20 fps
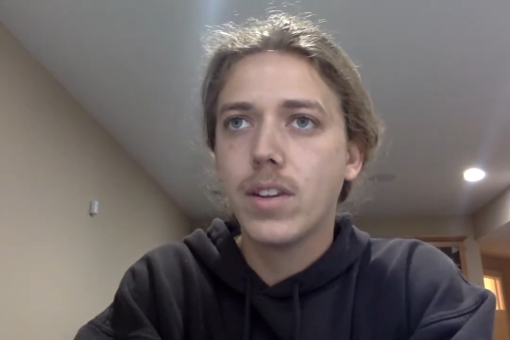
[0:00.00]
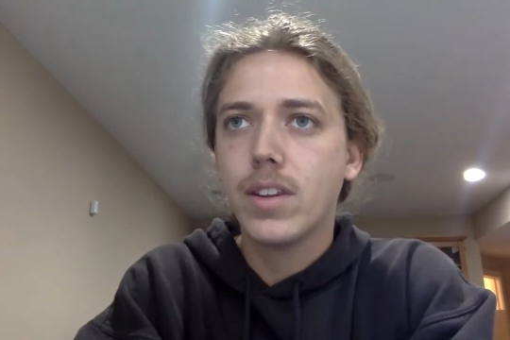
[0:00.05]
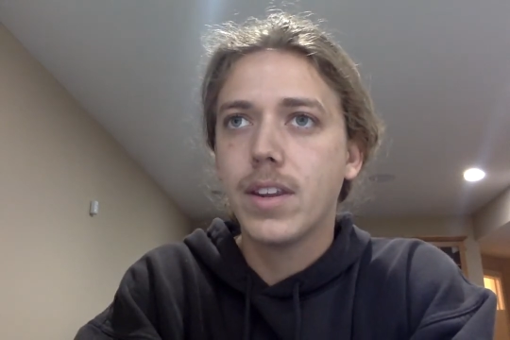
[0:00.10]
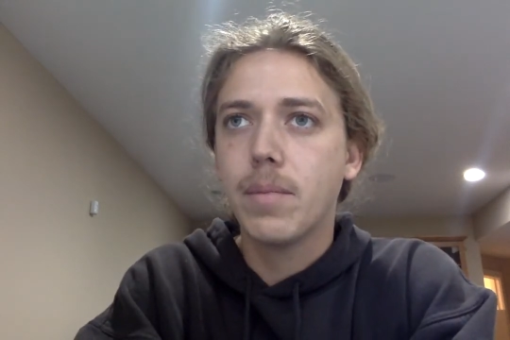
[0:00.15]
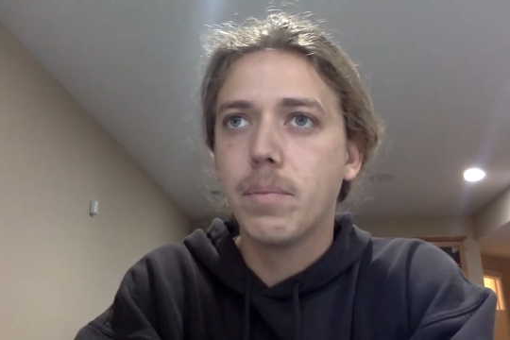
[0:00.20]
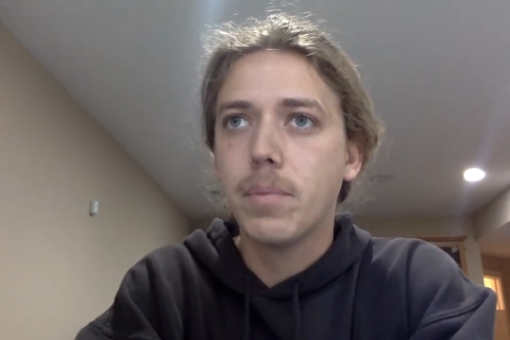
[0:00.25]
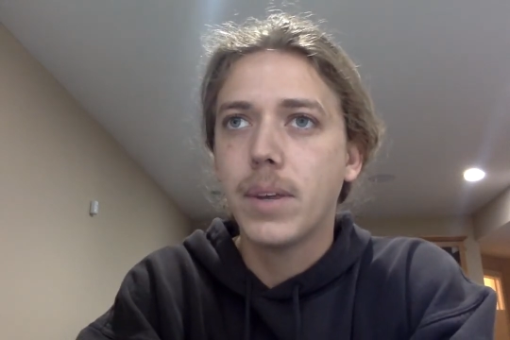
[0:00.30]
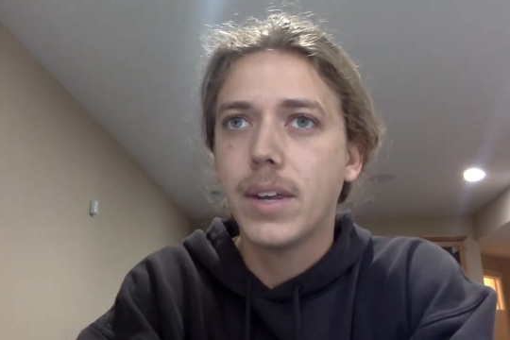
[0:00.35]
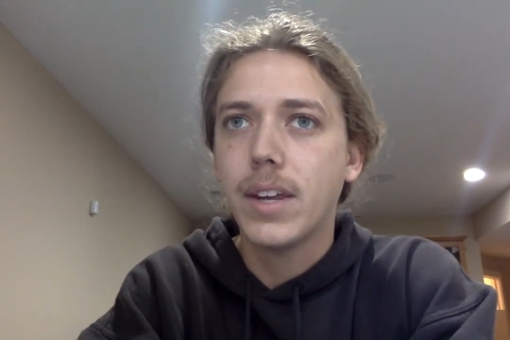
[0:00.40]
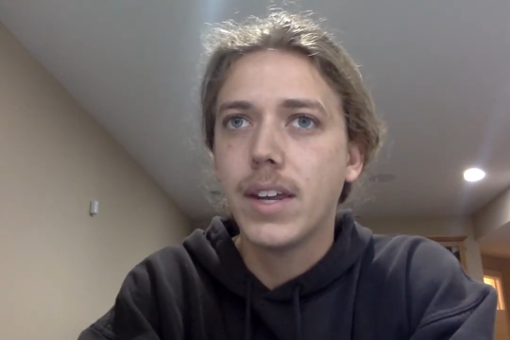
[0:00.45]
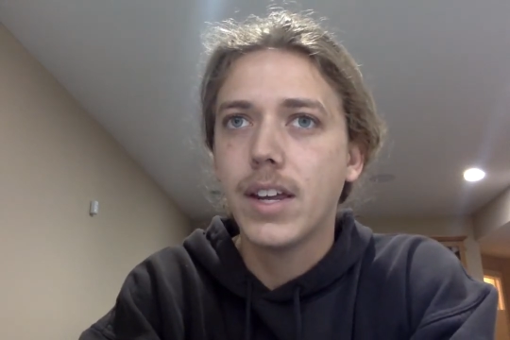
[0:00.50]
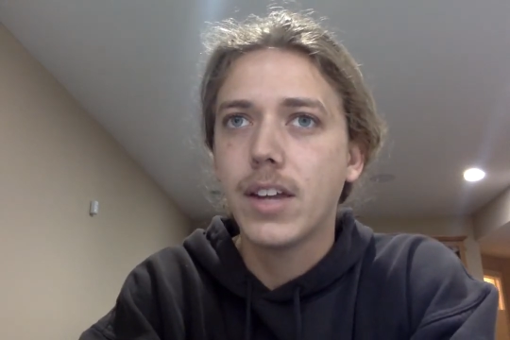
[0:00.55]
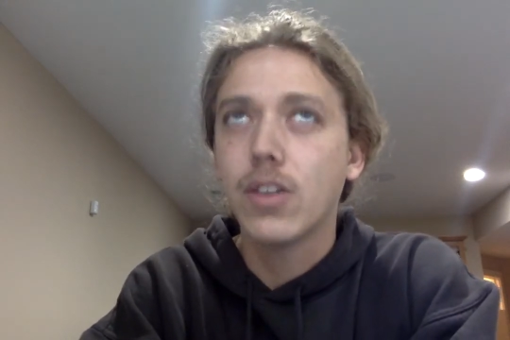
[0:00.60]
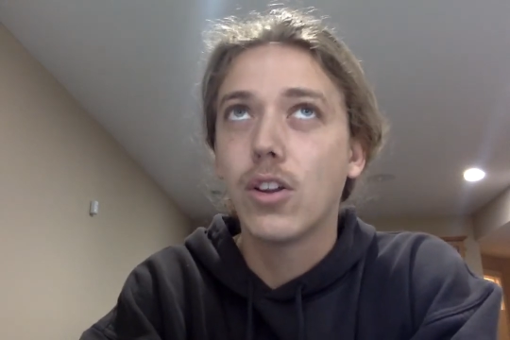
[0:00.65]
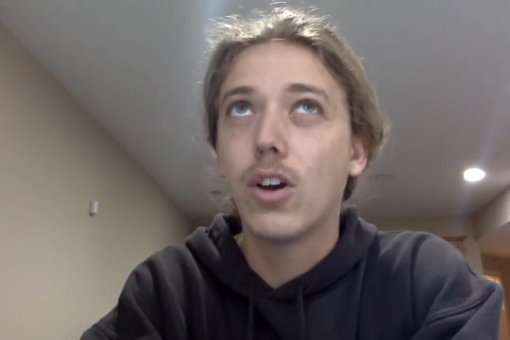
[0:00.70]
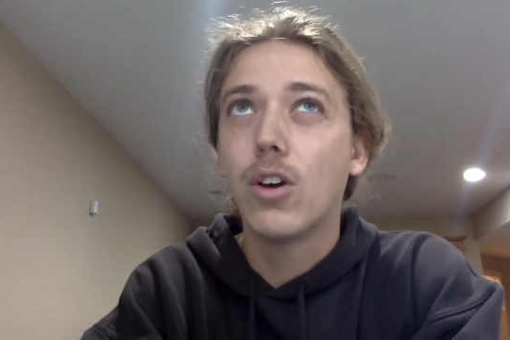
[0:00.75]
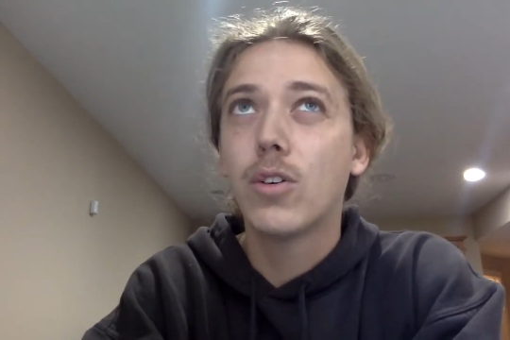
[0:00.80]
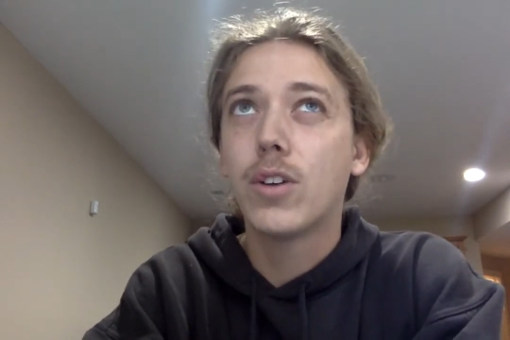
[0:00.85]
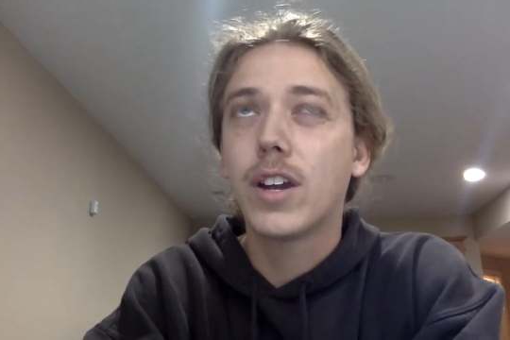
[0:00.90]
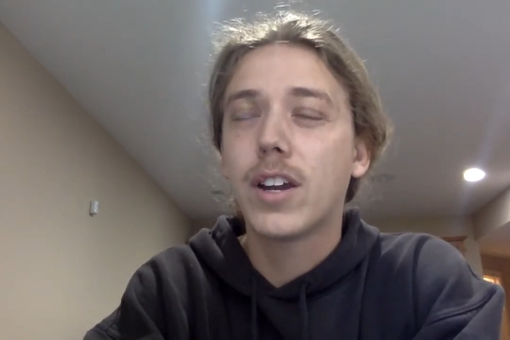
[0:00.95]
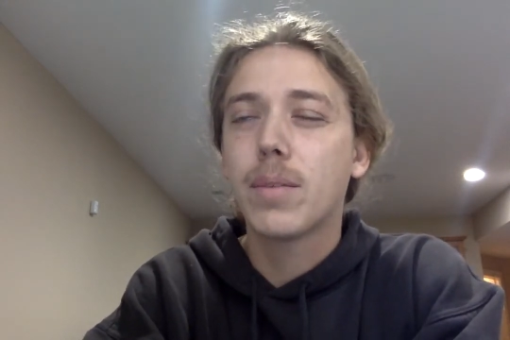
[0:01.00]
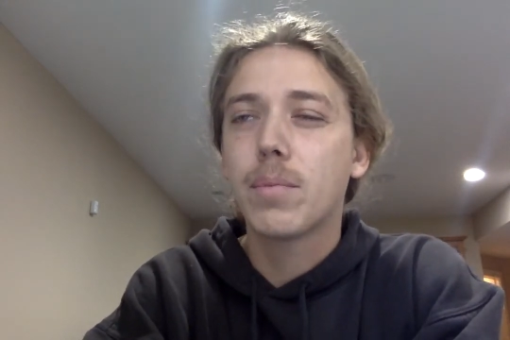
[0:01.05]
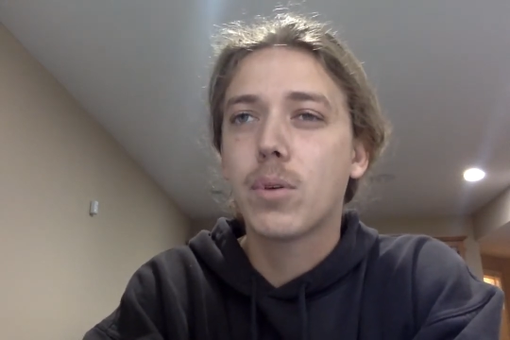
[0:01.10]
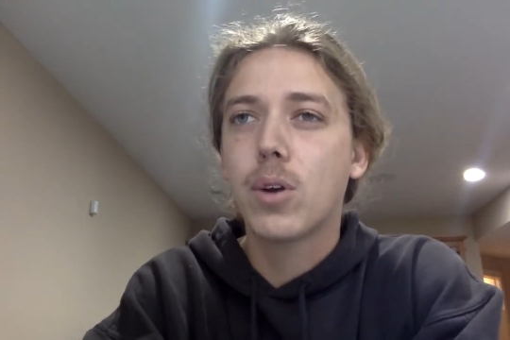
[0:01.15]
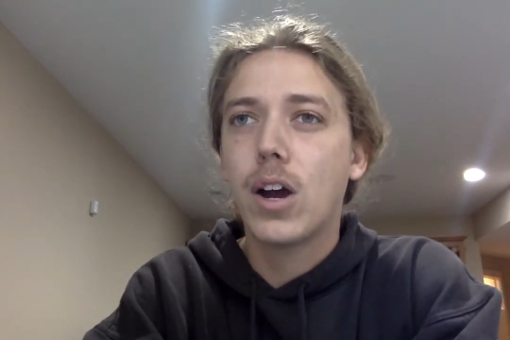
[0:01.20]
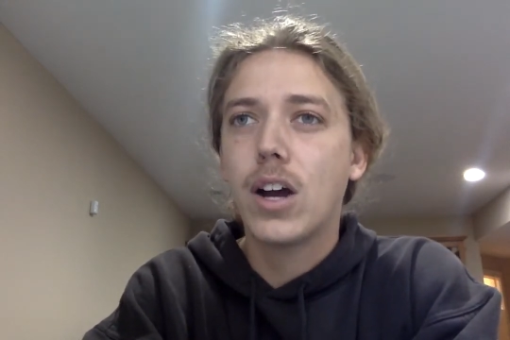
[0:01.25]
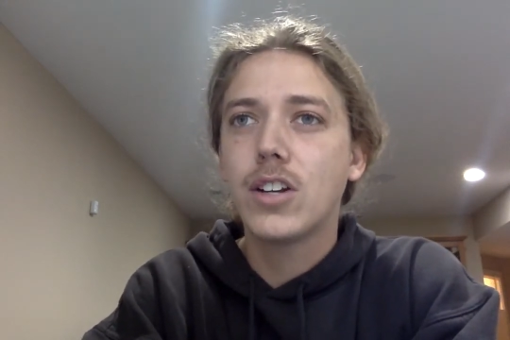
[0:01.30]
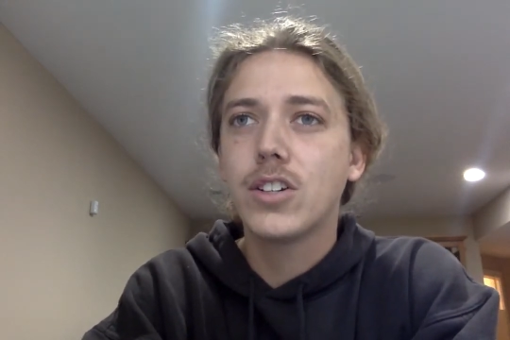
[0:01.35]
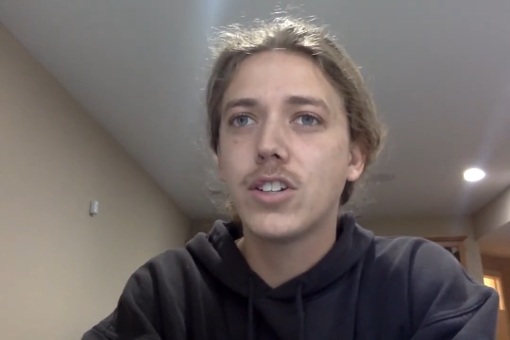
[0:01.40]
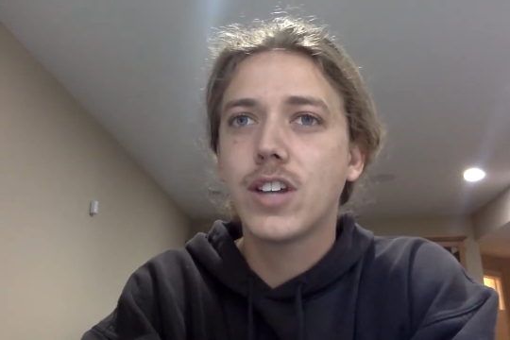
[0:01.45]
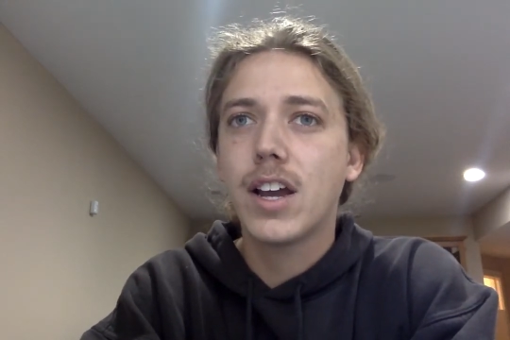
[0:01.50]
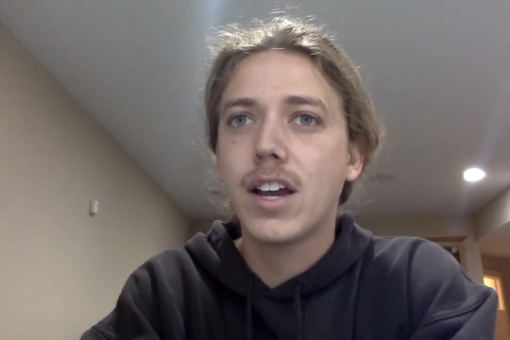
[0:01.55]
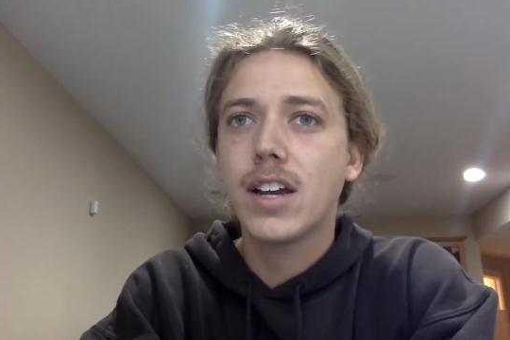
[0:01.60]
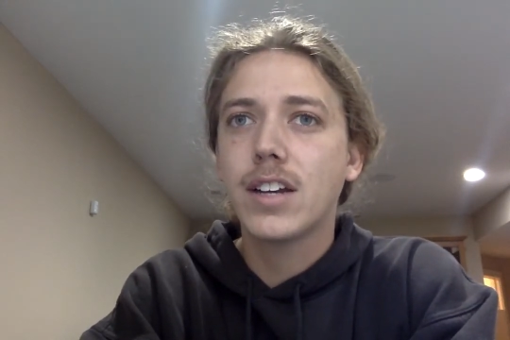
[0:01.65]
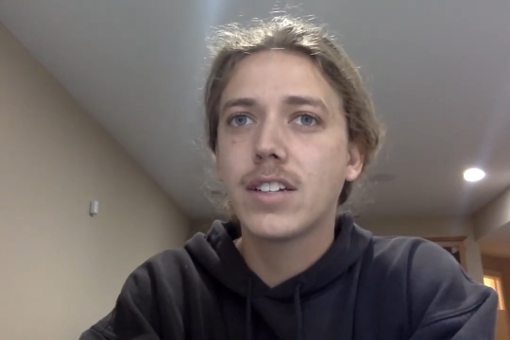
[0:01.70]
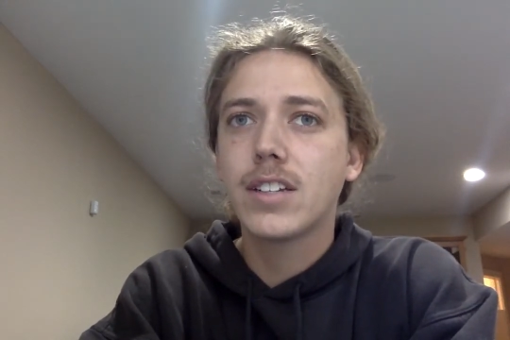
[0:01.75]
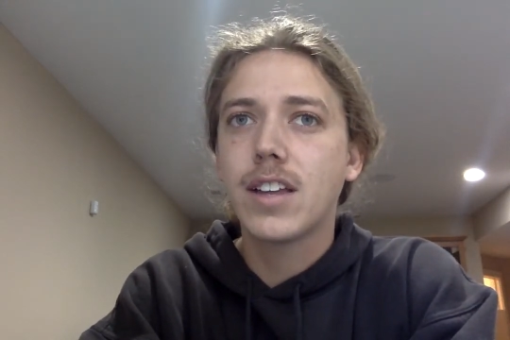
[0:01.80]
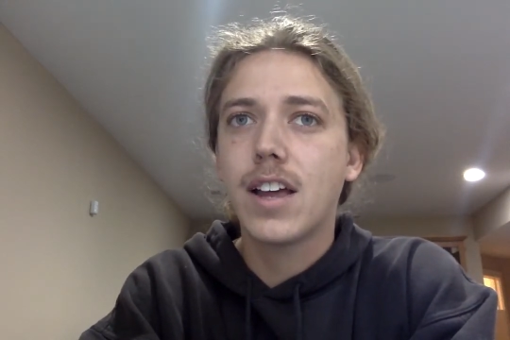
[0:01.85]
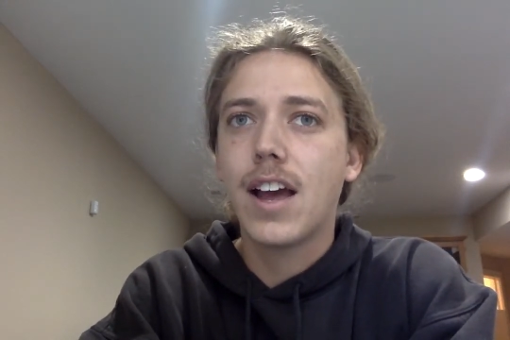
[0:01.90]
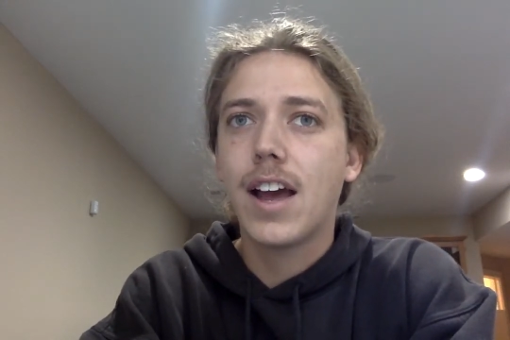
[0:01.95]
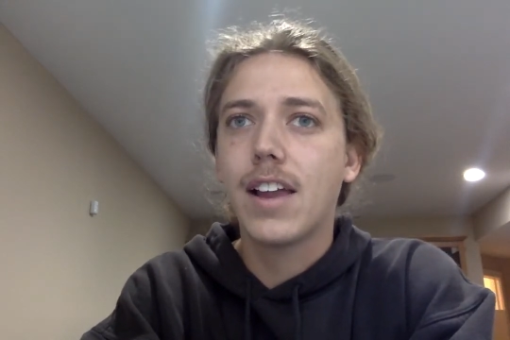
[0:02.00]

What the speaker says: than be alone on a project.